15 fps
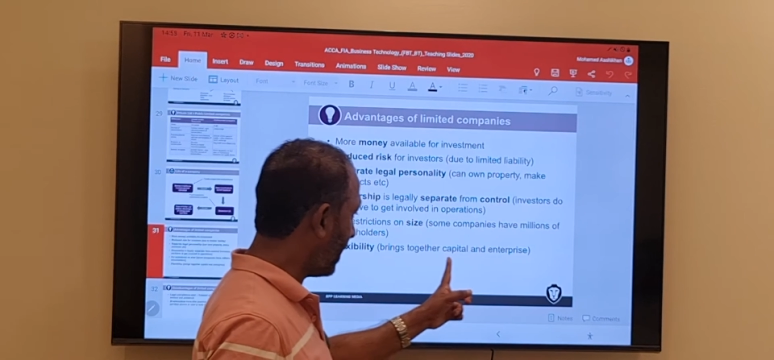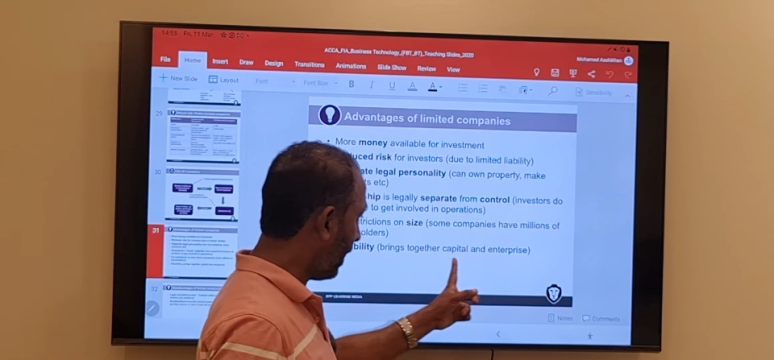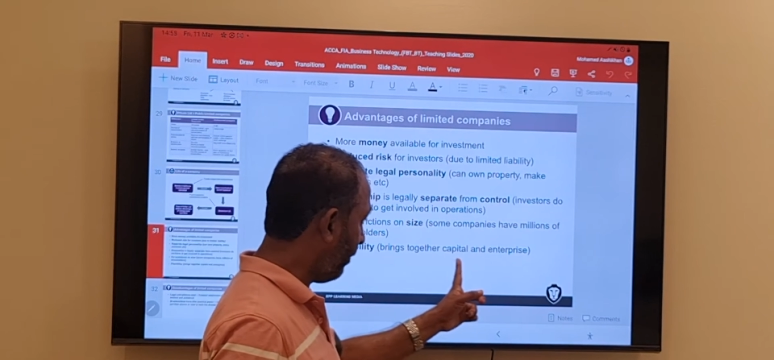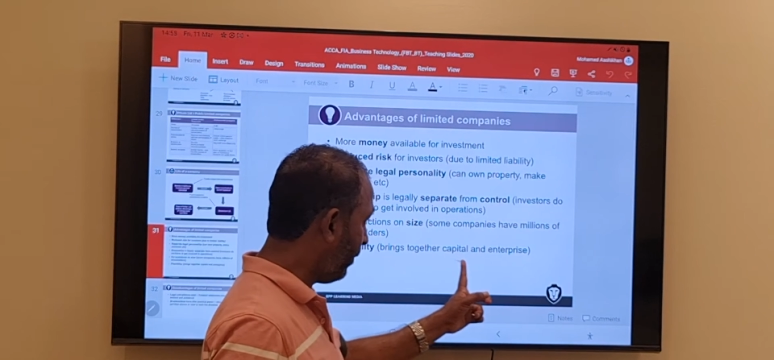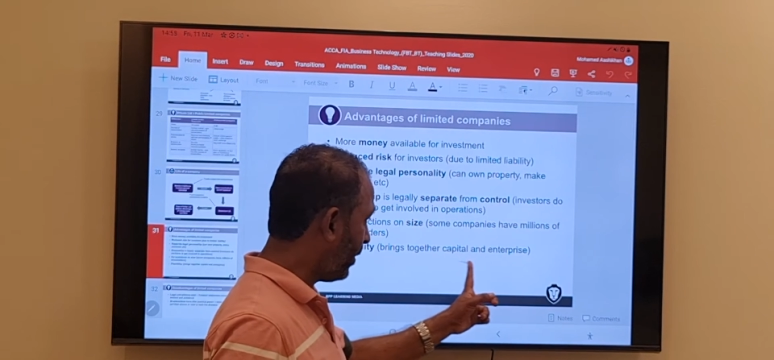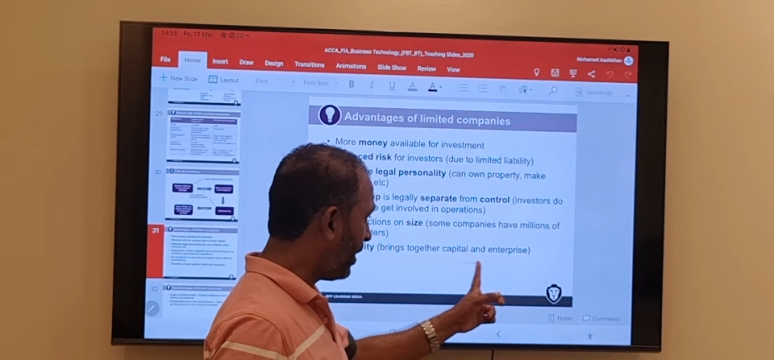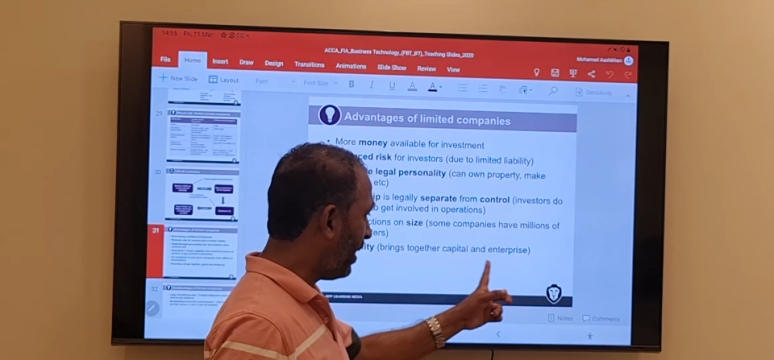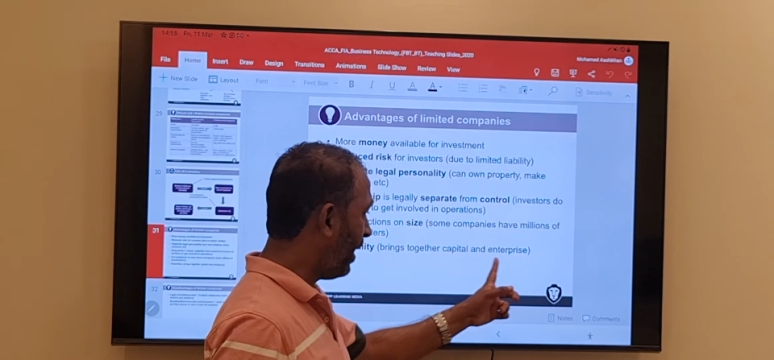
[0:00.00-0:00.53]

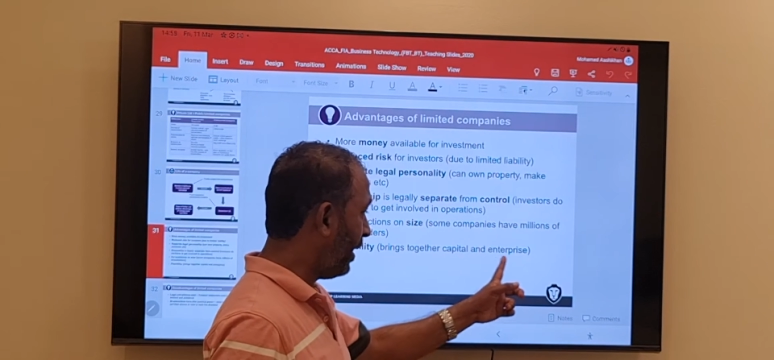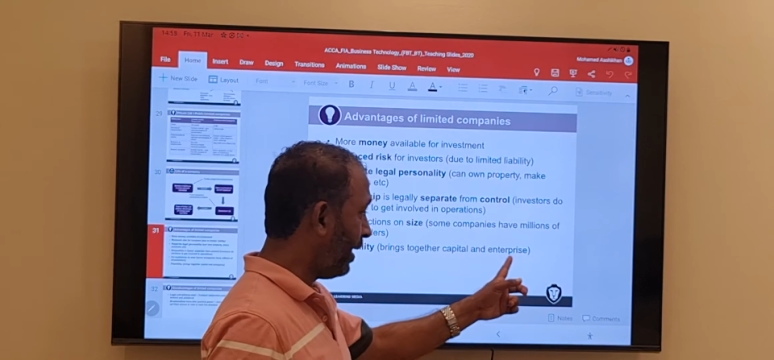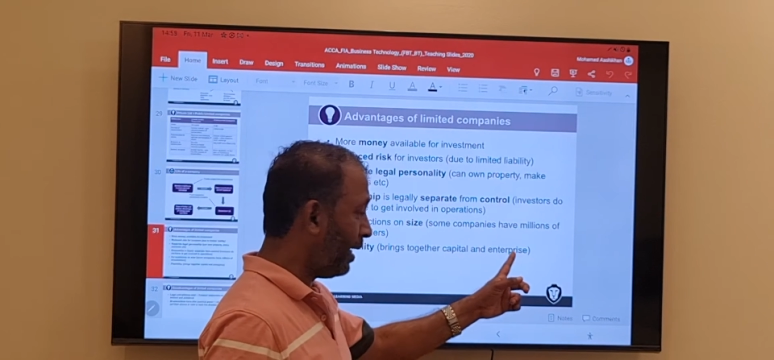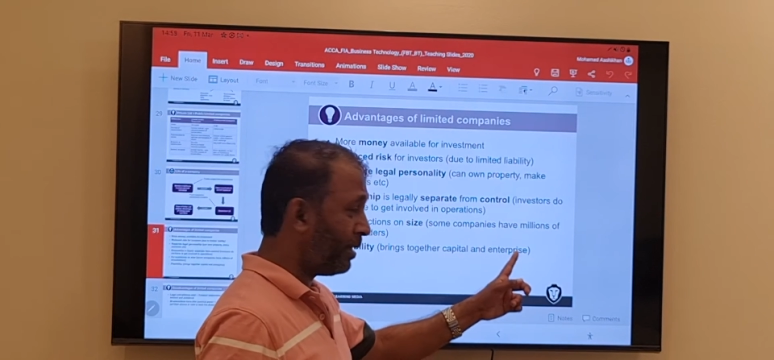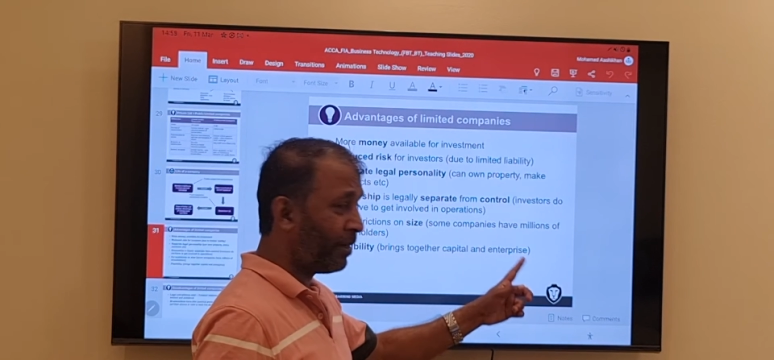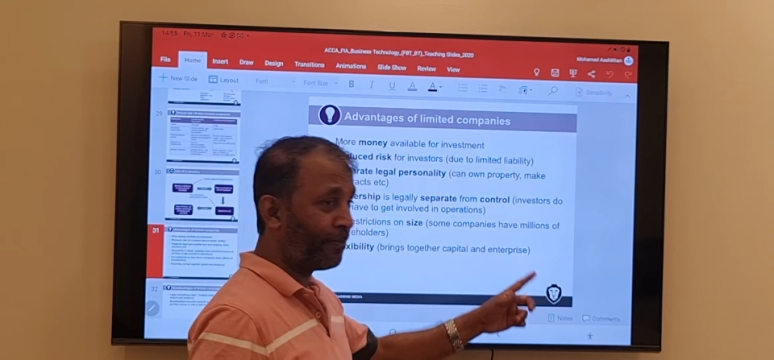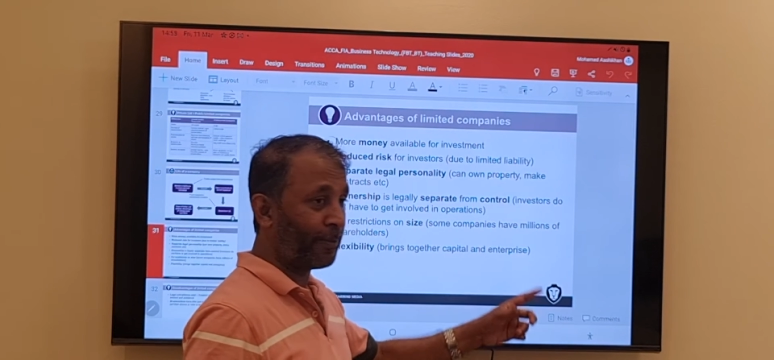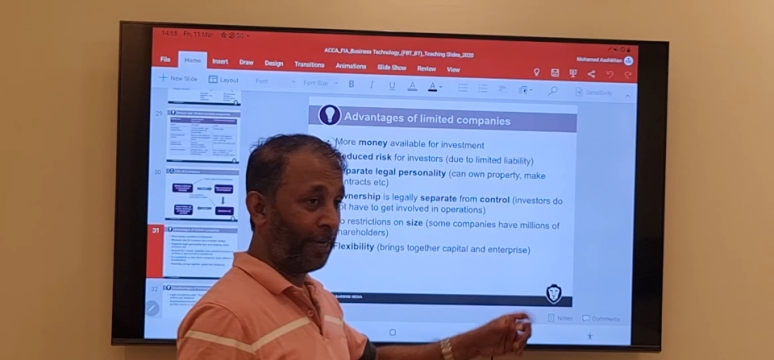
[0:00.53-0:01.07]
capital and
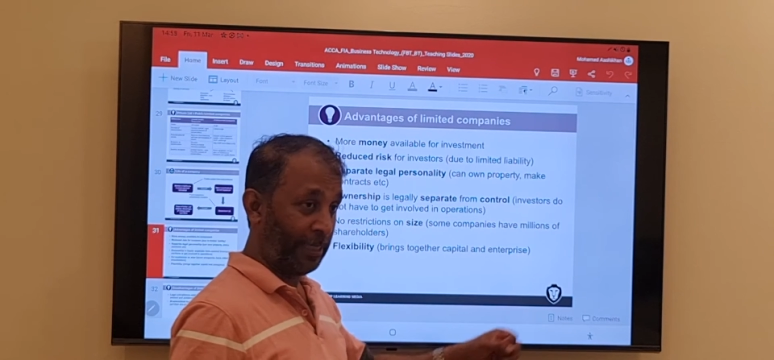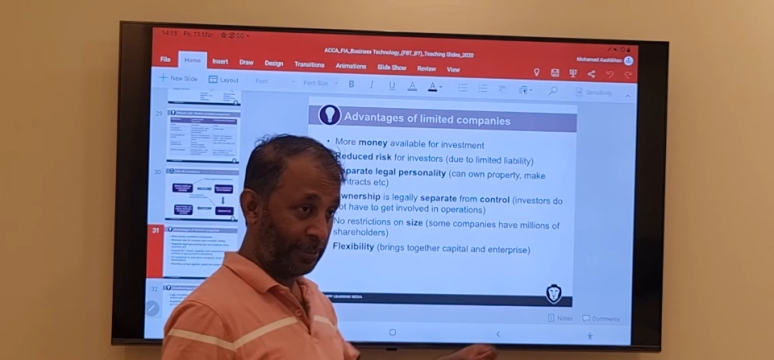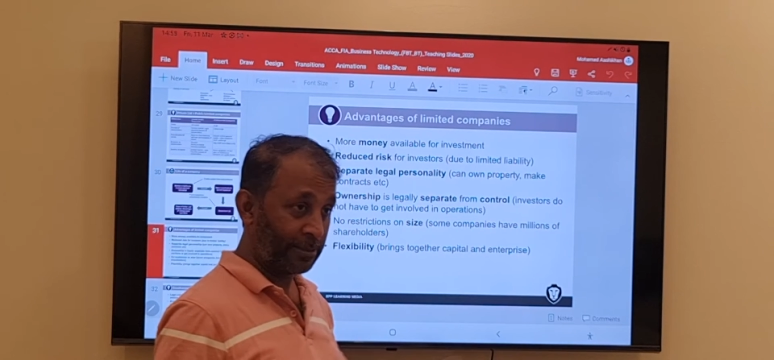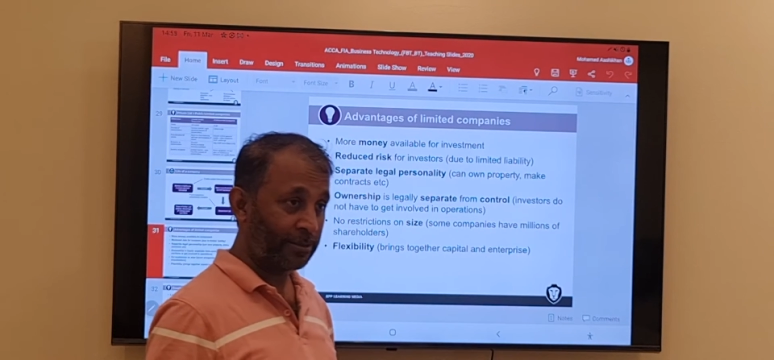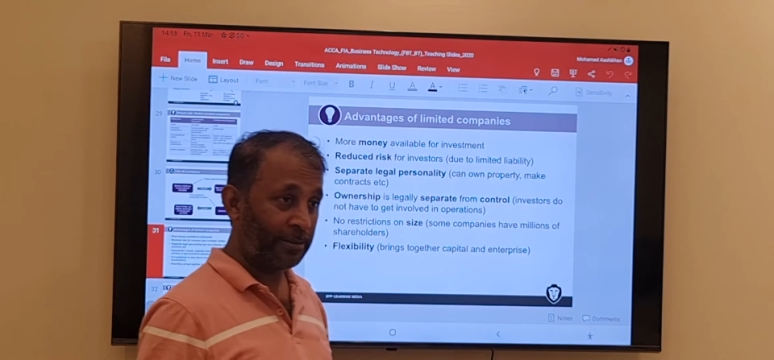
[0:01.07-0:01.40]
enterprise.